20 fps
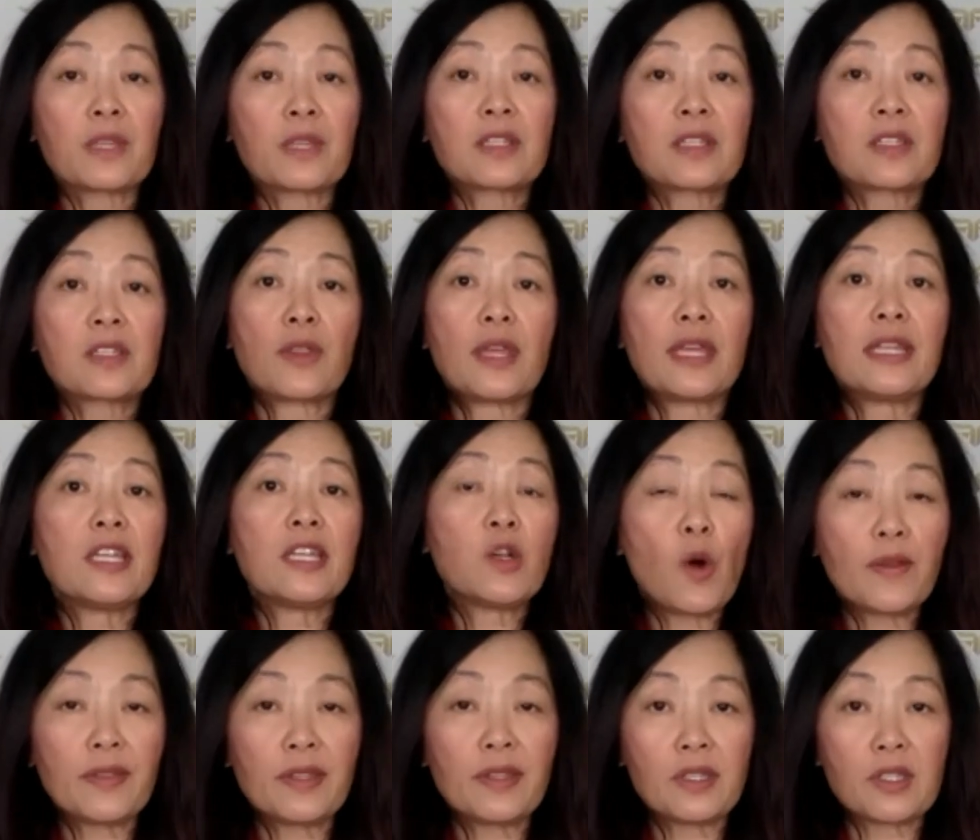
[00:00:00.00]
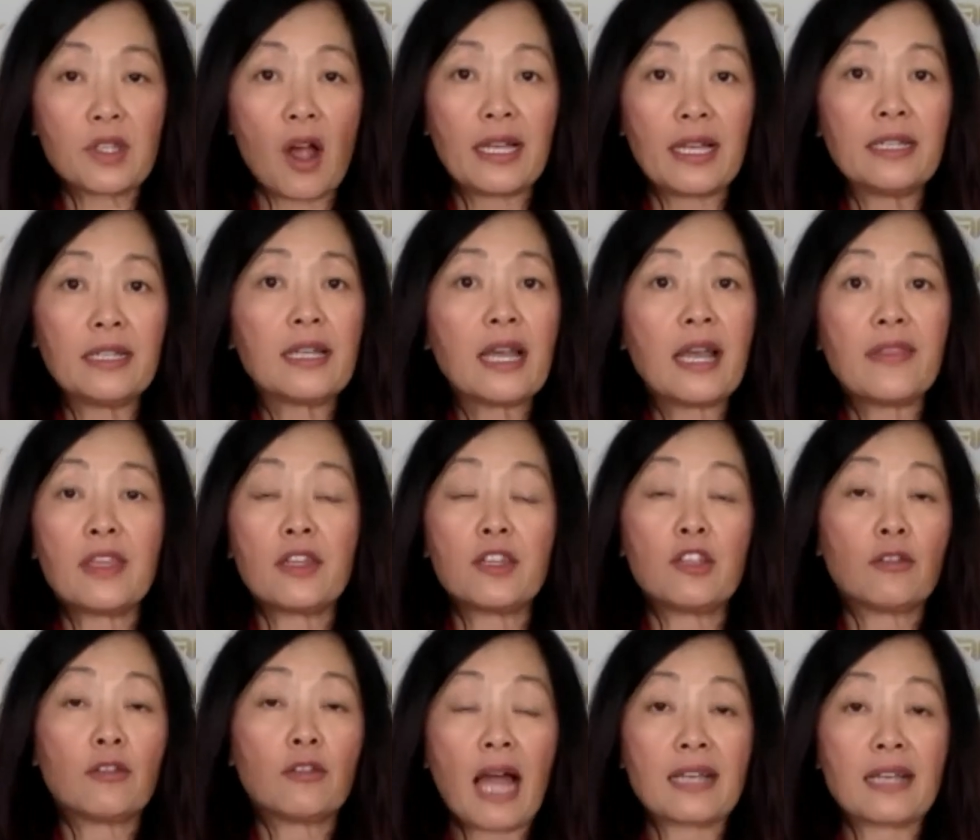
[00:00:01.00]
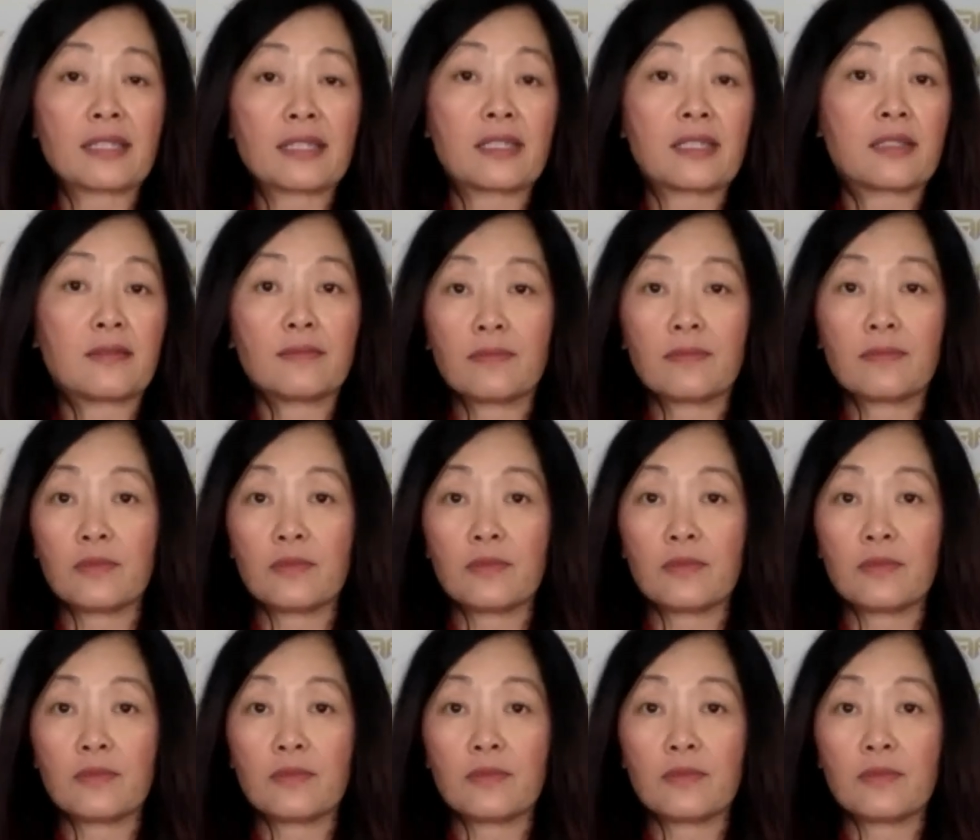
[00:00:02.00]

So then you go on the diet and then you last